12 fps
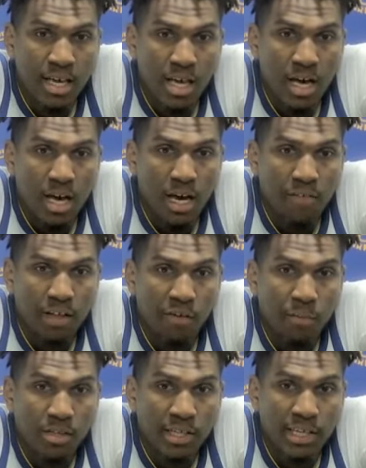I felt like we
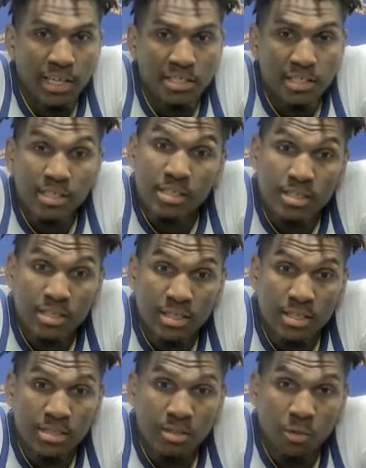brought the energy
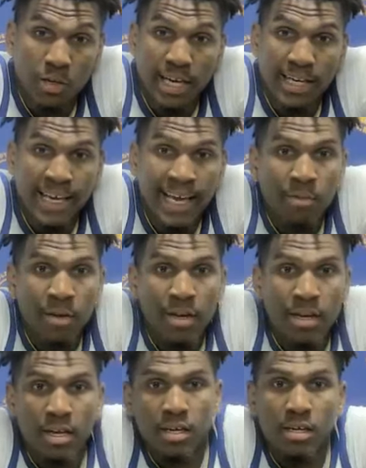to, to win that game. And
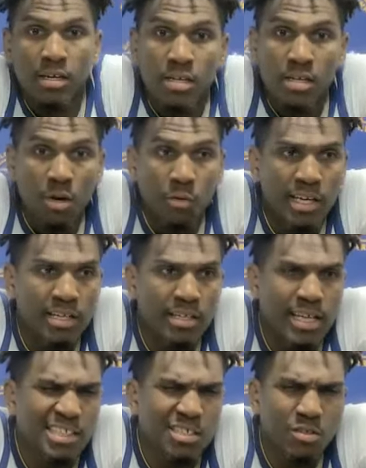uh, we didn't
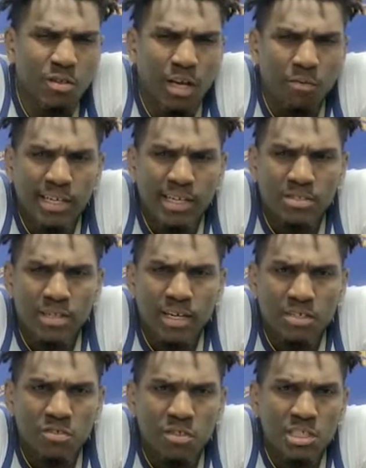execute like we needed to down
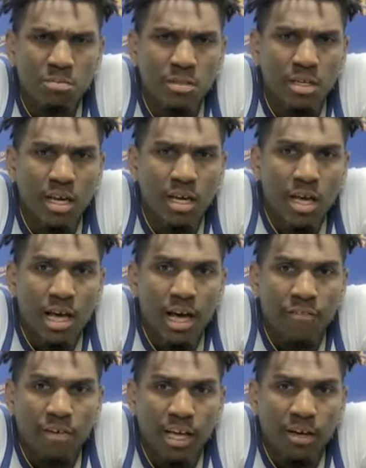the stretch, but I
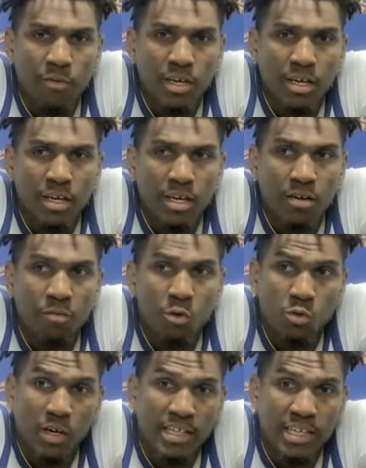felt like we uh, we was
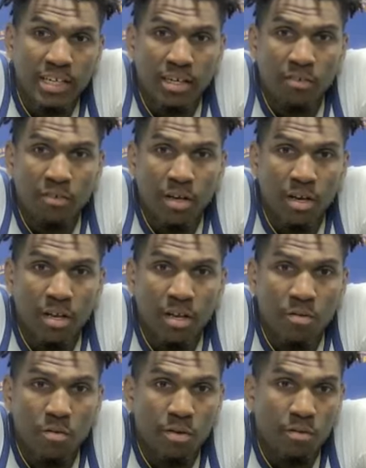right there, and,
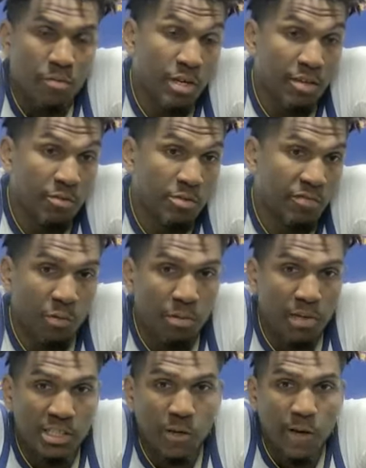and we, because it was a few
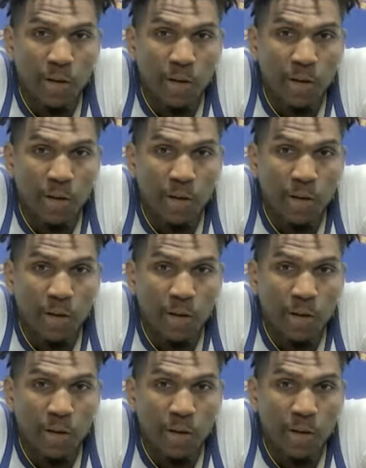plays away.